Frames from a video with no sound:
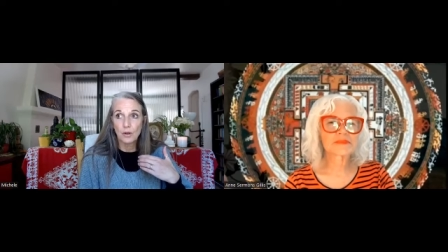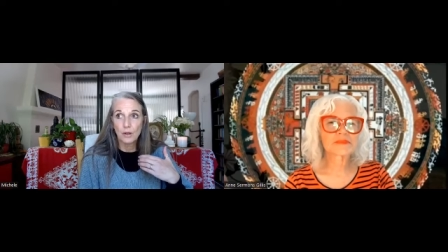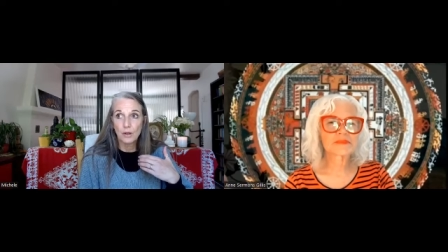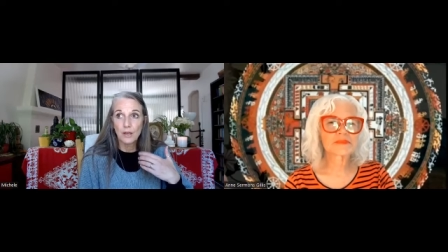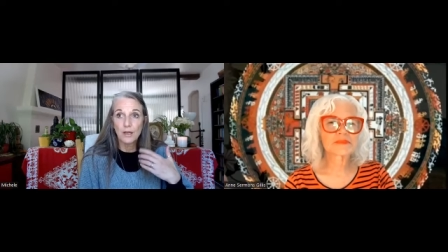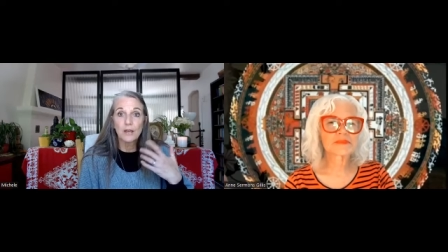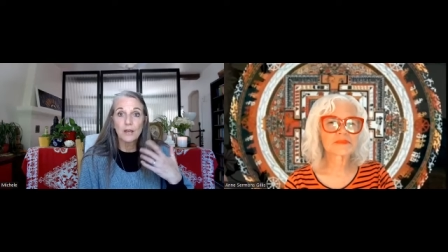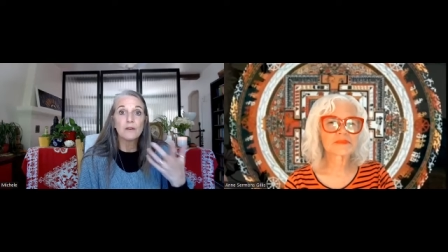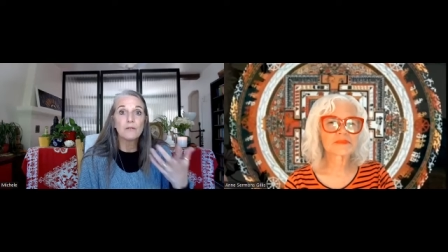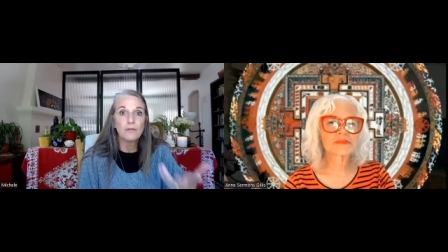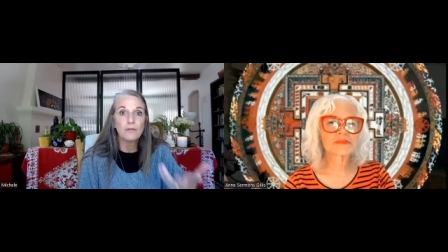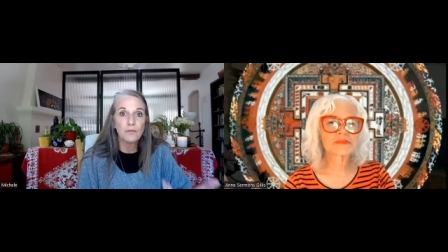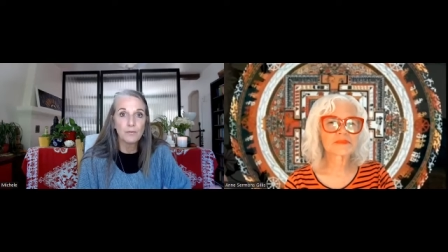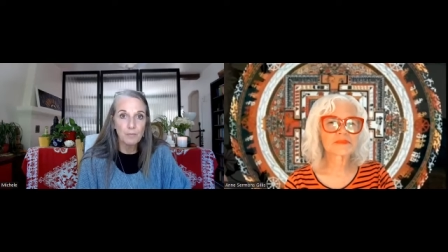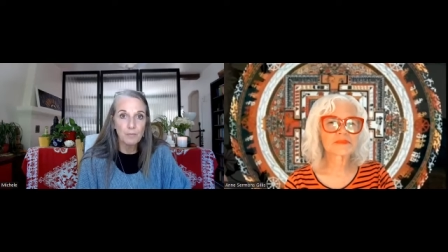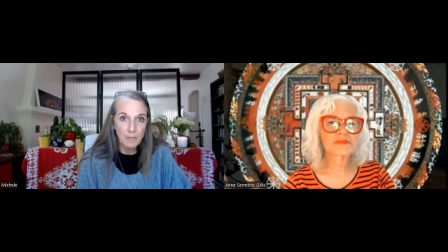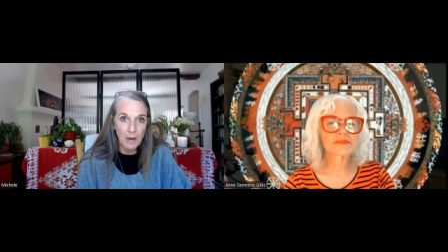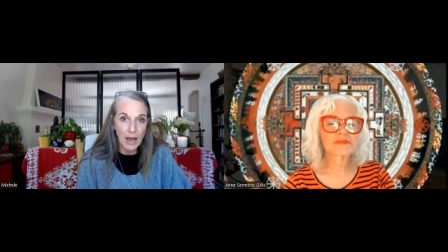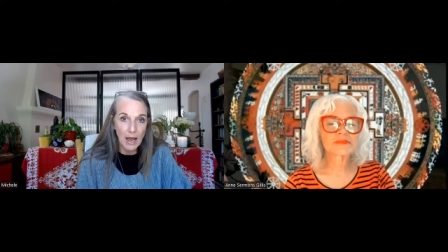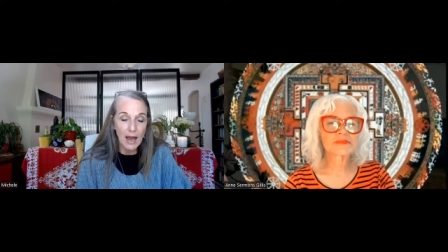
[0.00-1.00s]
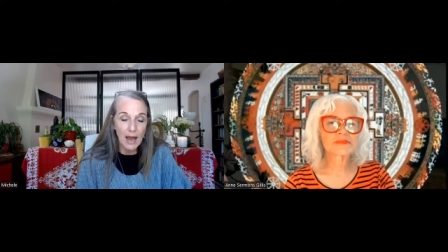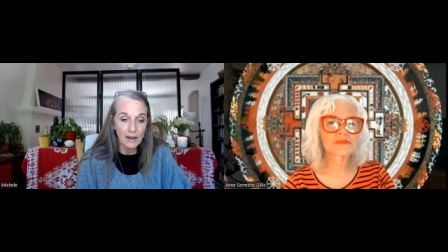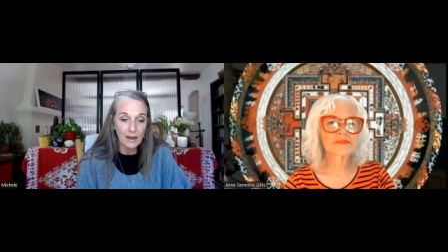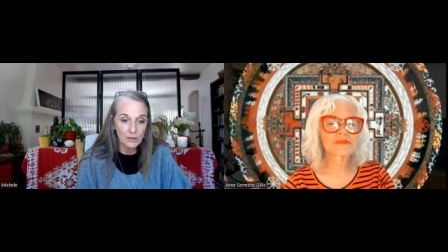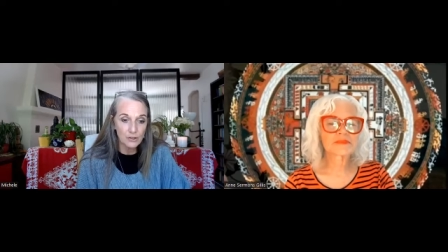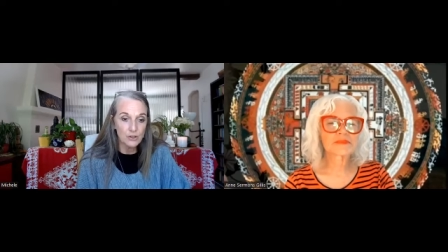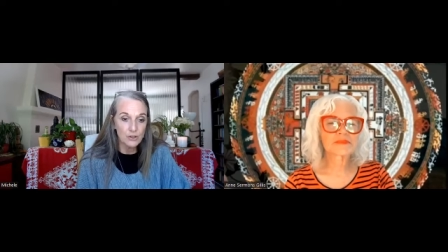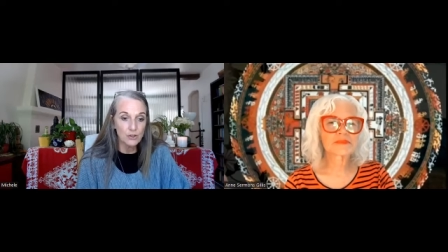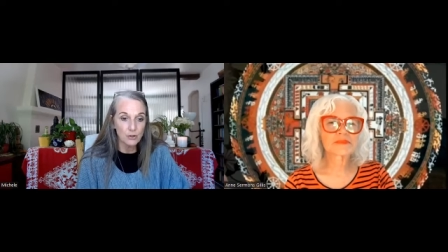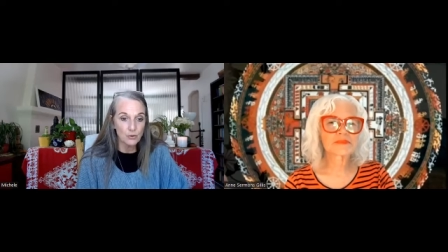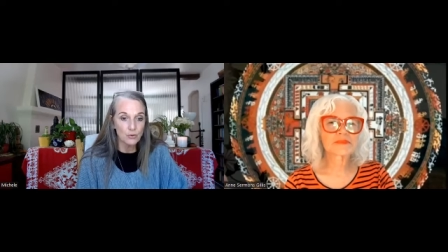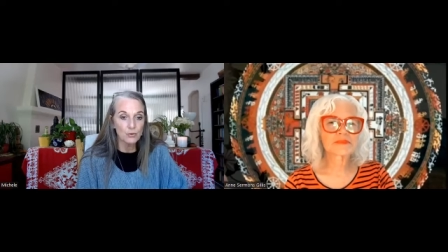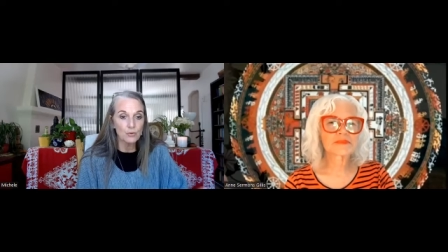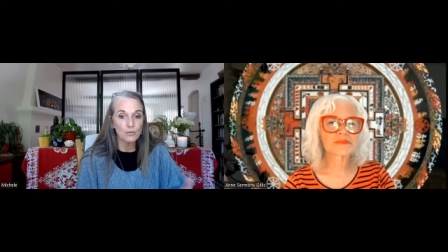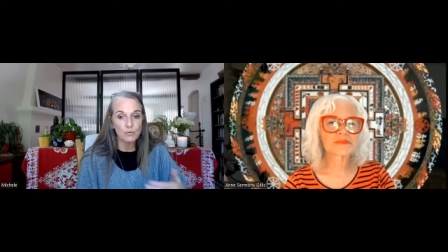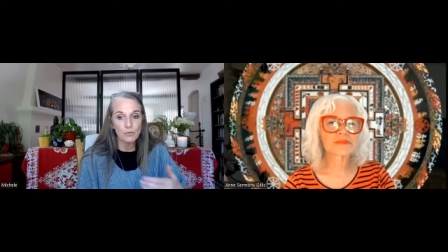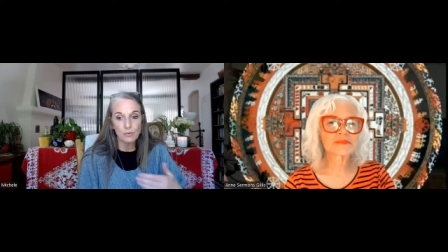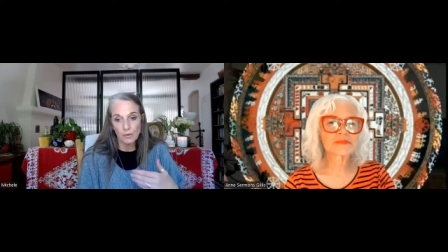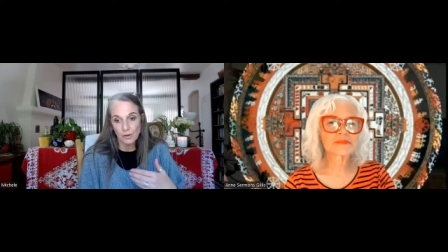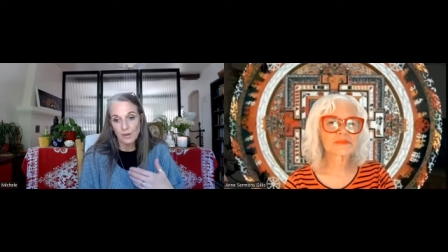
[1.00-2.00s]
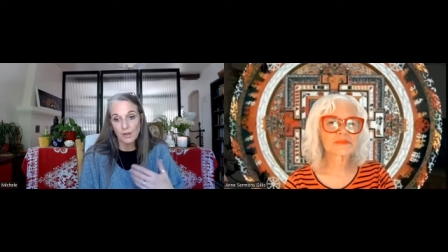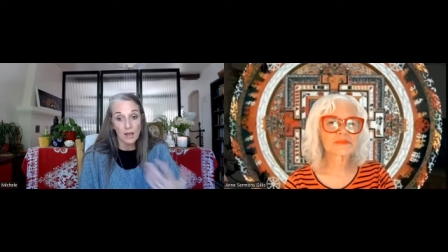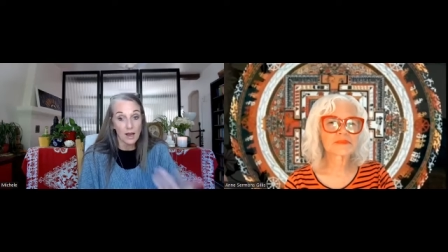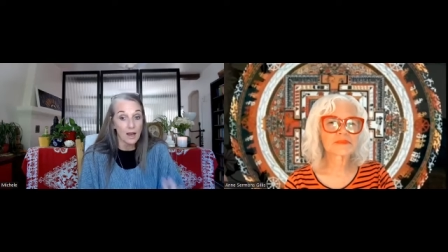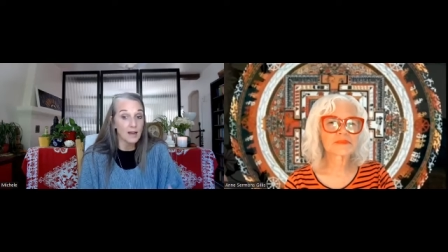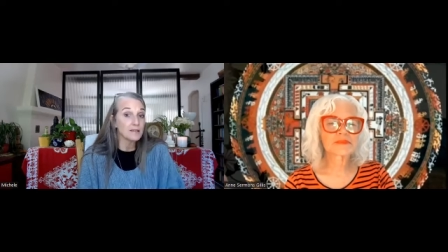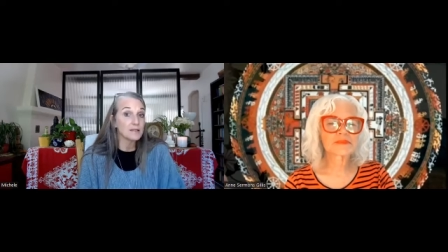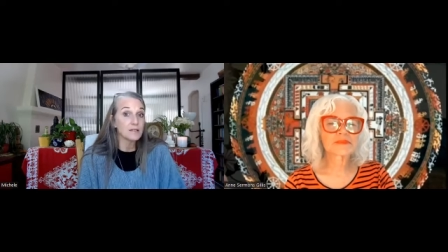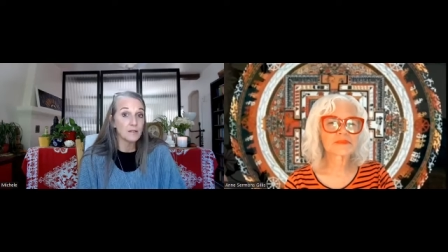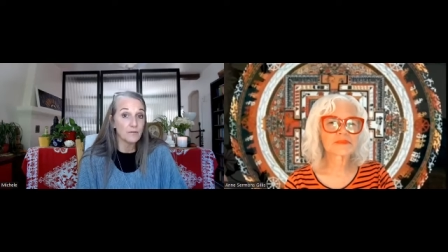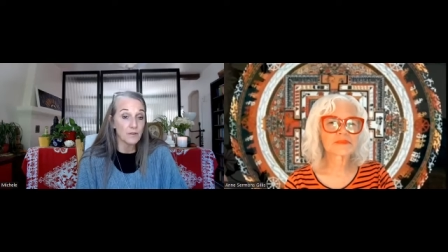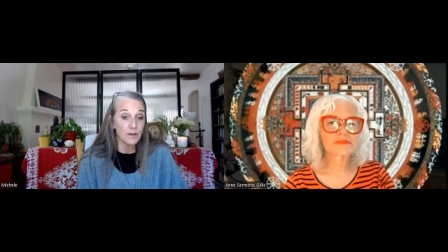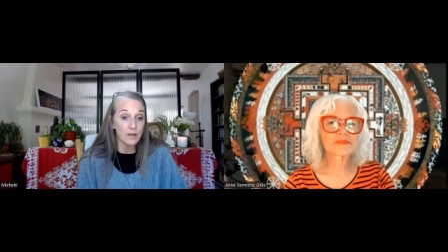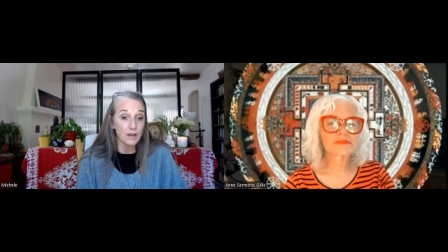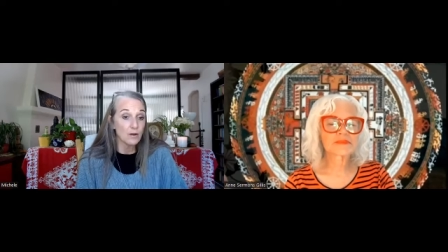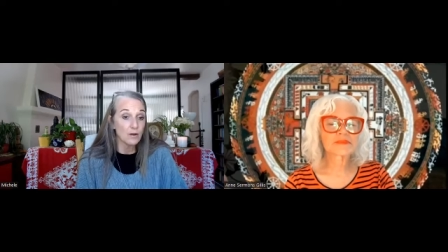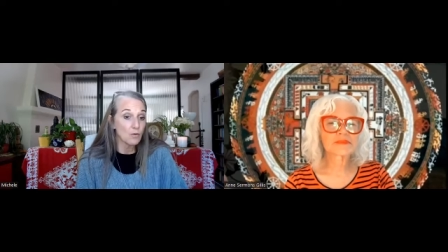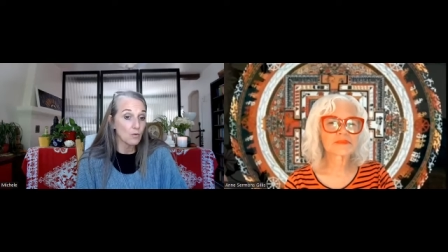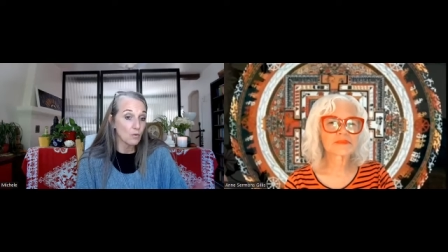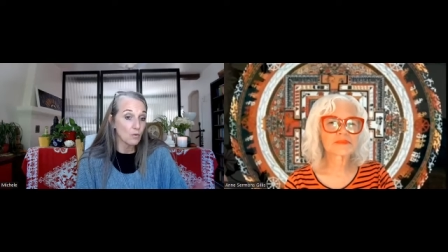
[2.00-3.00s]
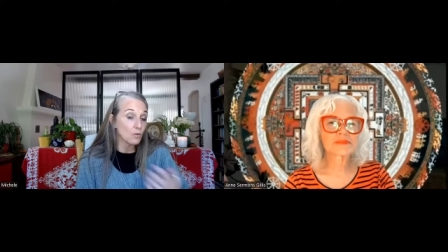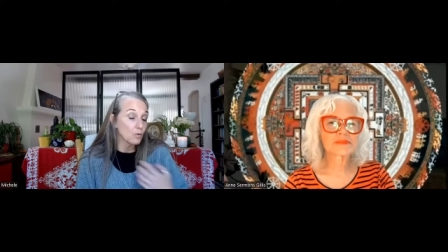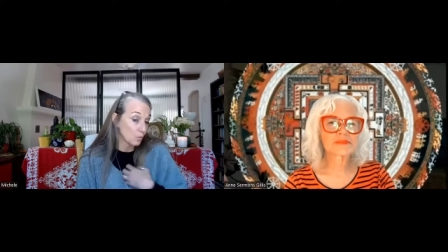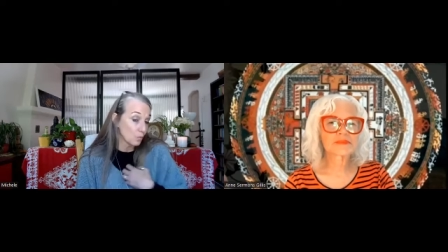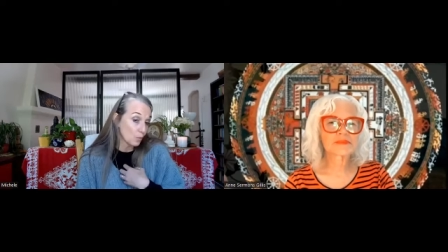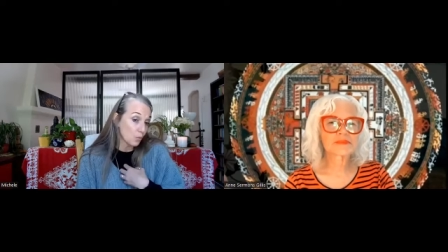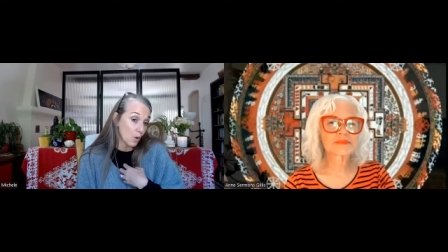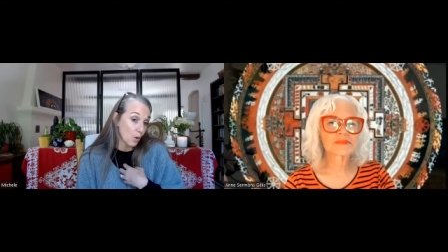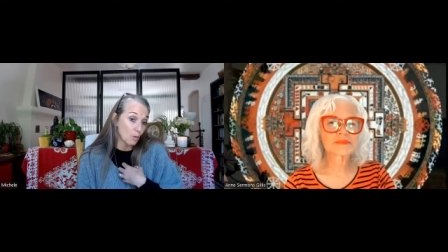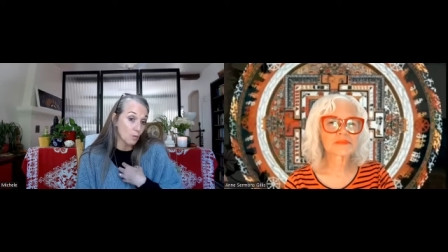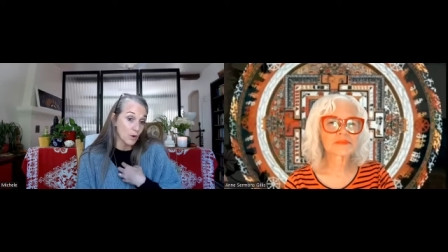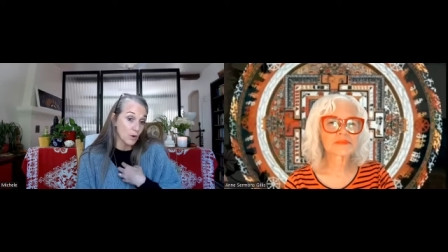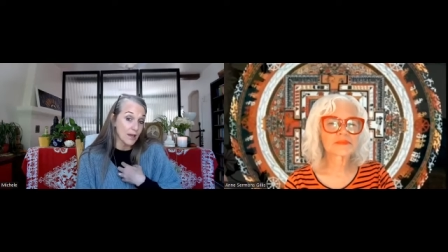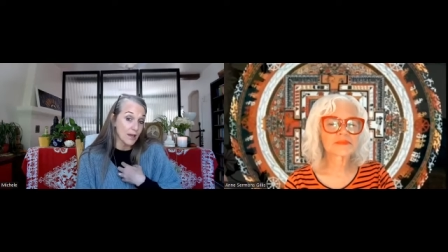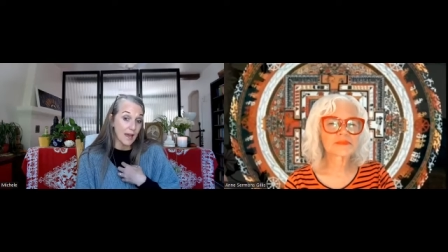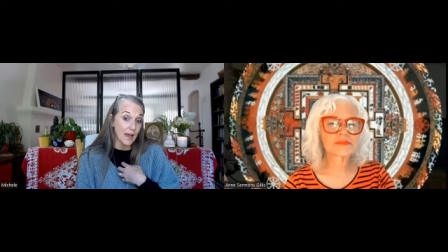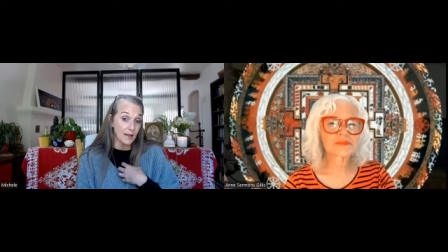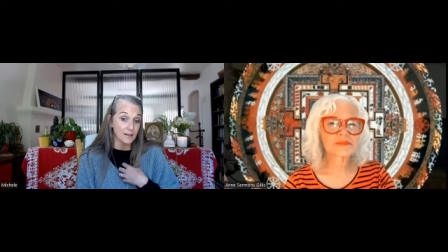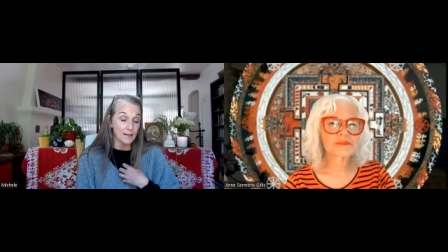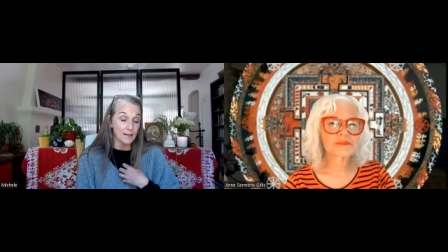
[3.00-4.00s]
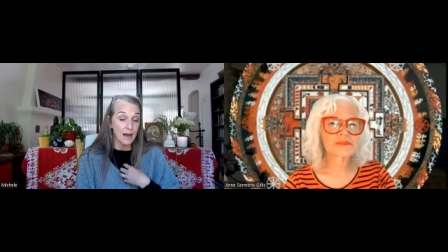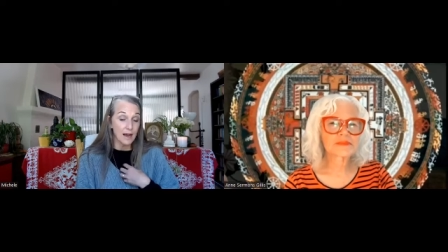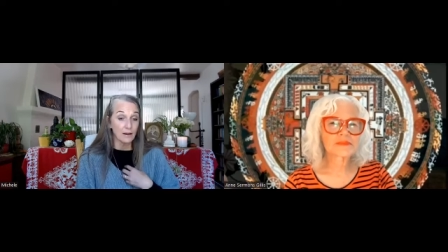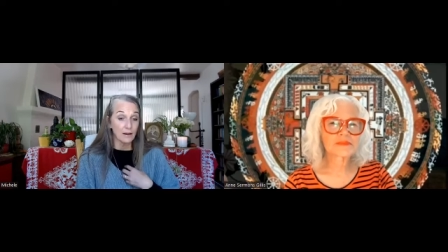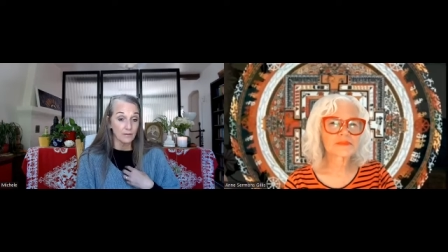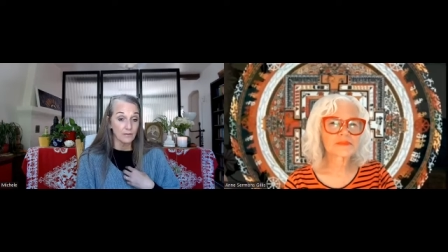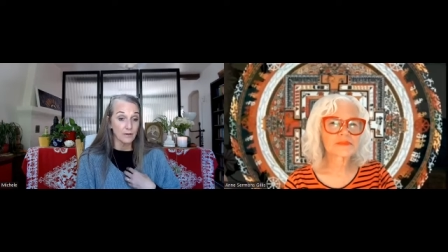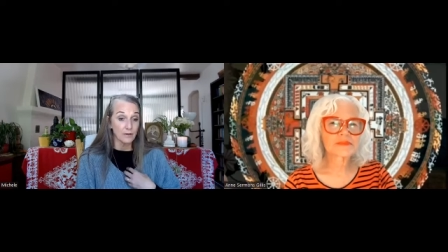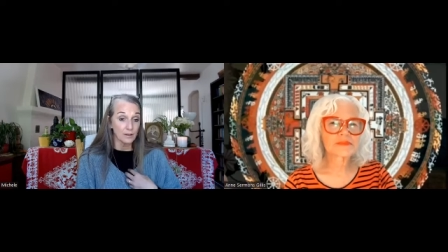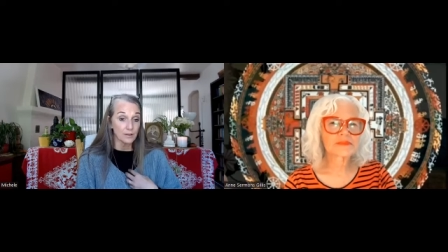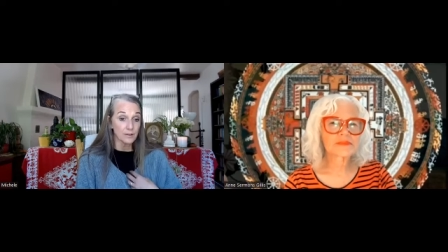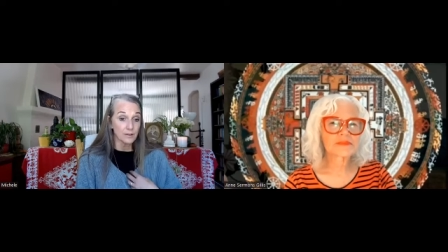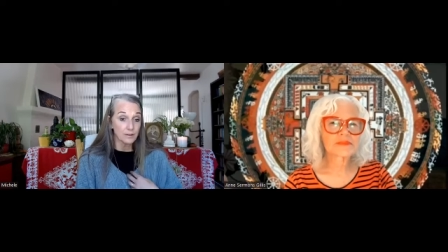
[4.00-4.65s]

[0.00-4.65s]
give back to theosophy what we gained out of it.